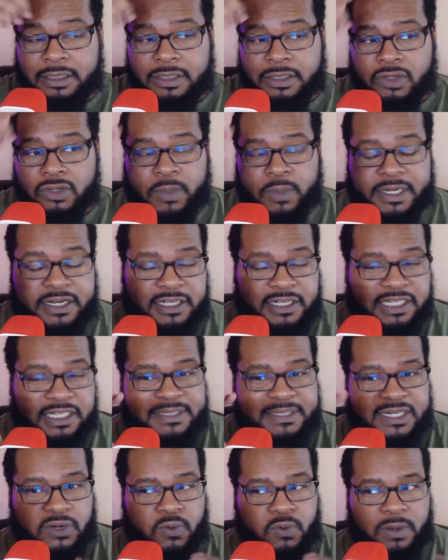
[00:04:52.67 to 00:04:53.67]
when your clips
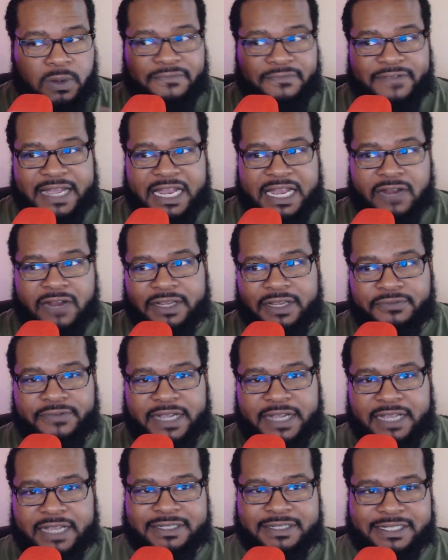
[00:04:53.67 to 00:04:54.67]
start going viral and
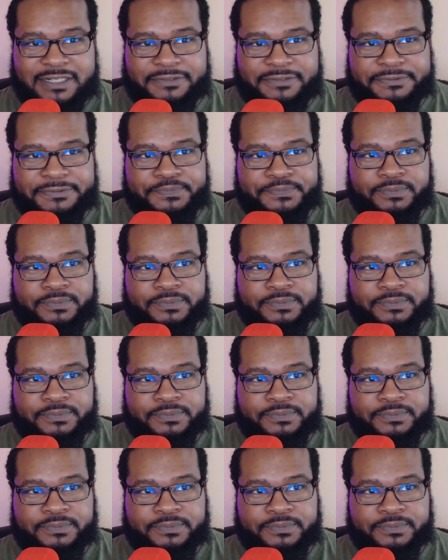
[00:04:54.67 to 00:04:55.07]
violent stuff,